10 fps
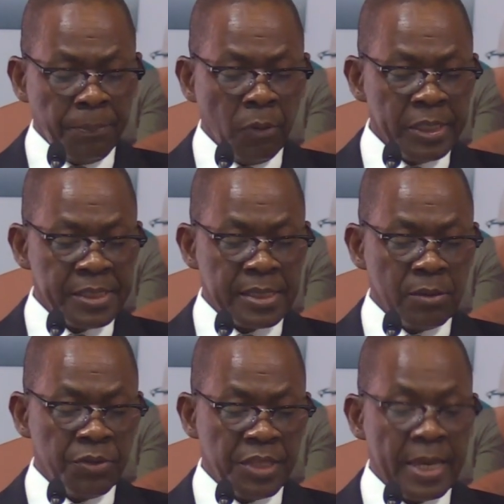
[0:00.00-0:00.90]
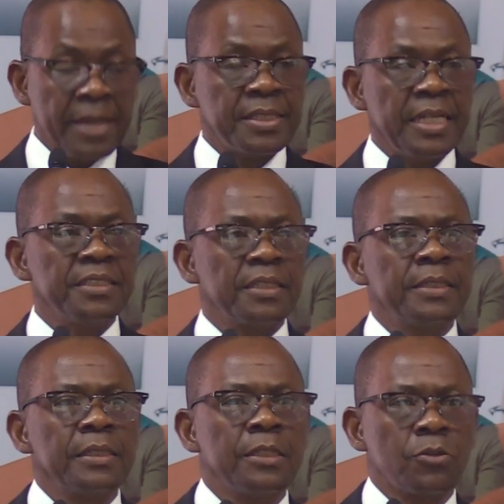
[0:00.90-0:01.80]
policy on the exchange
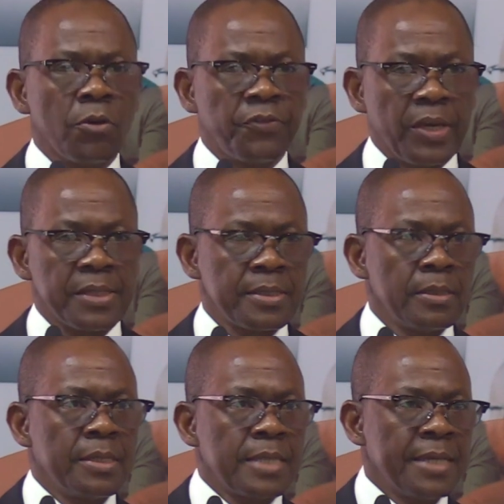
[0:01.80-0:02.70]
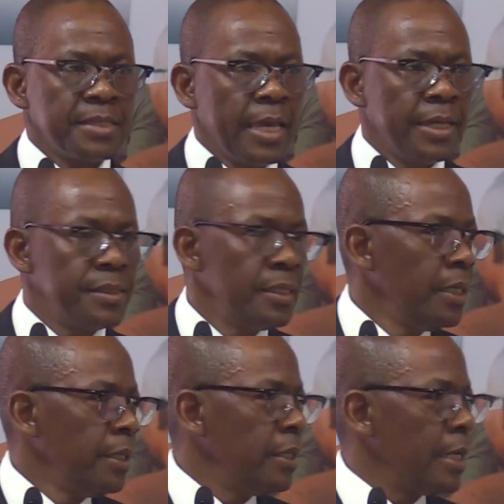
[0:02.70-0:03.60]
rate is obvious. As I
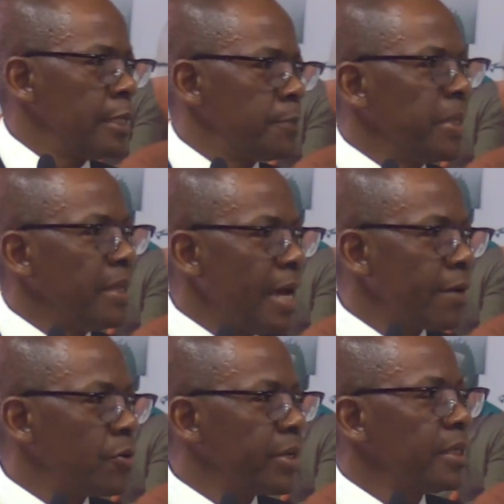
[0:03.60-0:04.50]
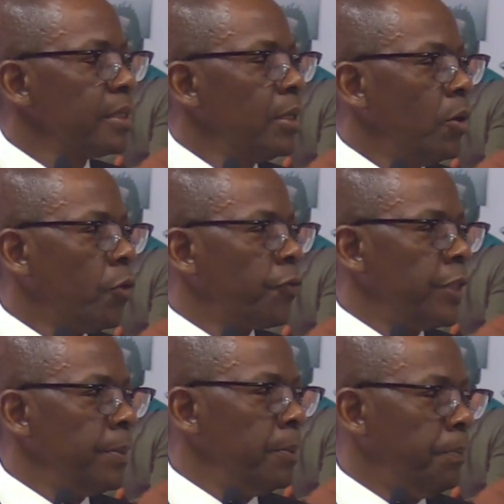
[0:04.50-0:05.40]
said, there has been narrowing of
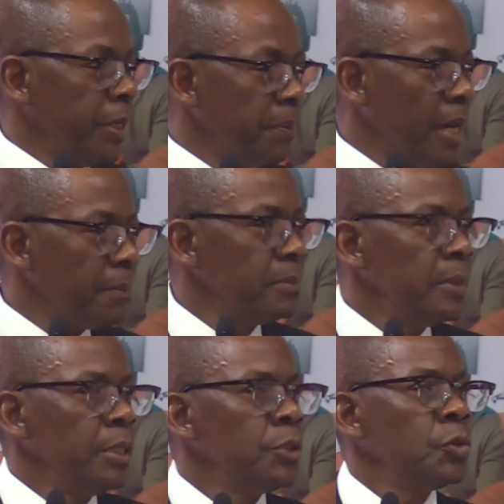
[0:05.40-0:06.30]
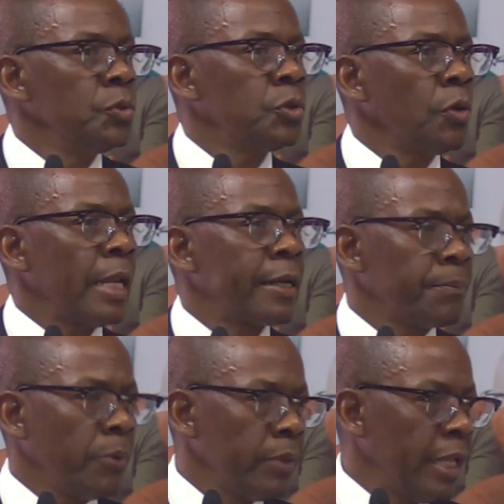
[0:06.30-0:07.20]
the premium to
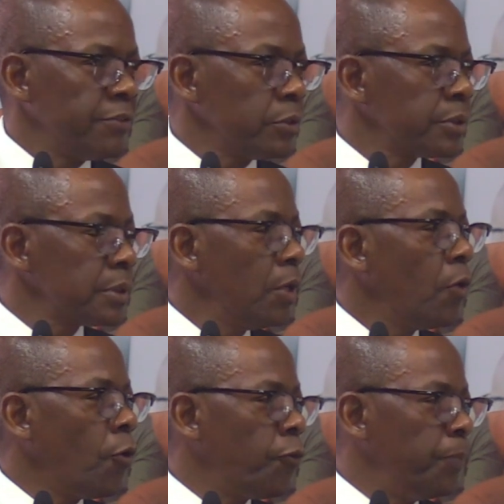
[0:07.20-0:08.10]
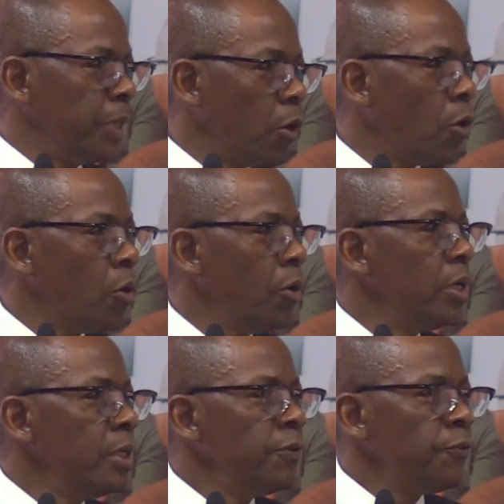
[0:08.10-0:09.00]
tolerable levels of
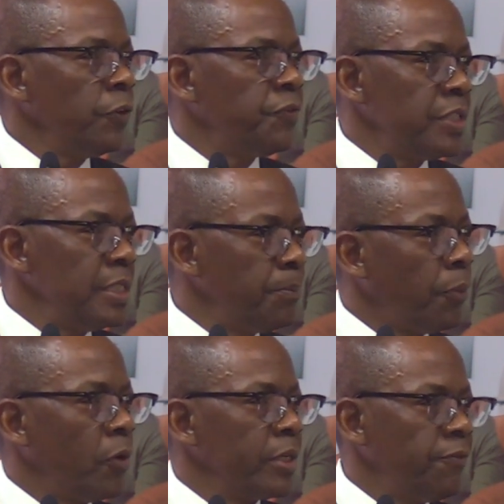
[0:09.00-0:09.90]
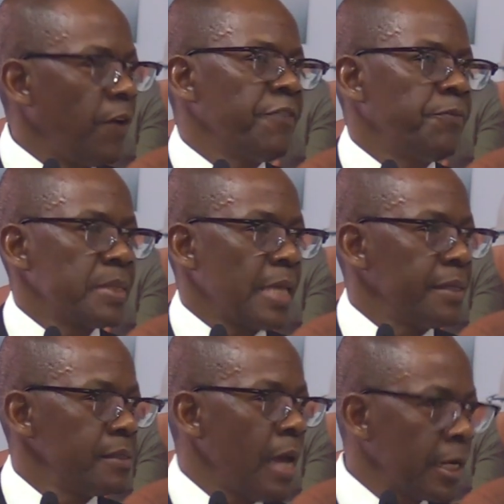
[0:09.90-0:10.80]
below
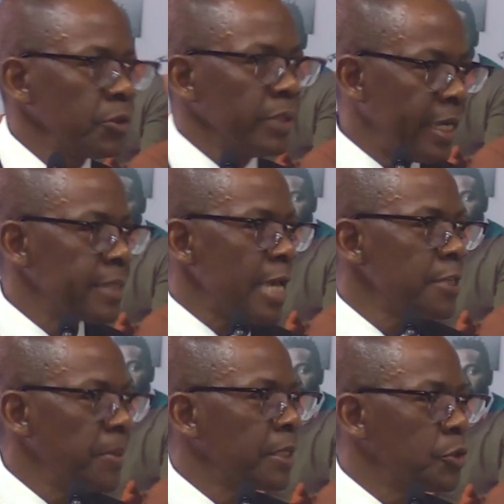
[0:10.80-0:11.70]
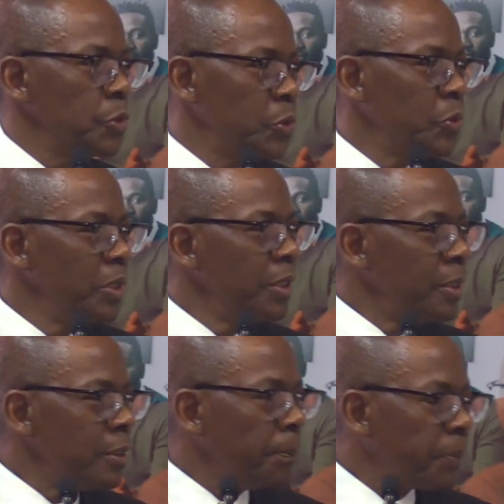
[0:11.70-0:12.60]
15.5%. Actually, as I speak to you,
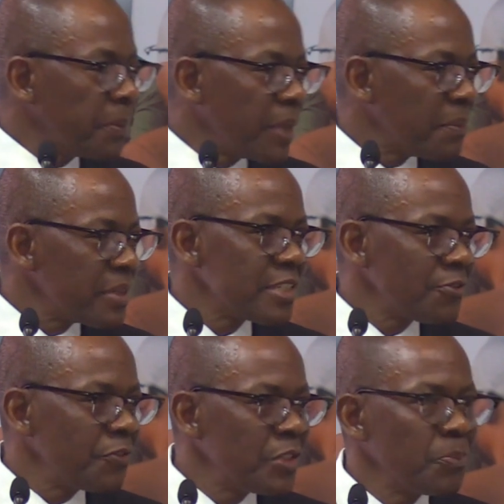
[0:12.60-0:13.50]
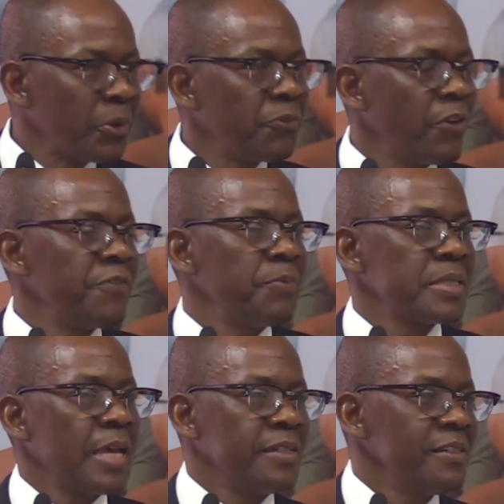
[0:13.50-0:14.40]
the premium is
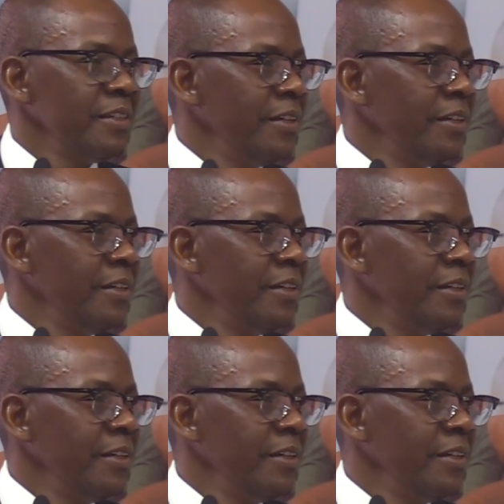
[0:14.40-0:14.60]
15.5%.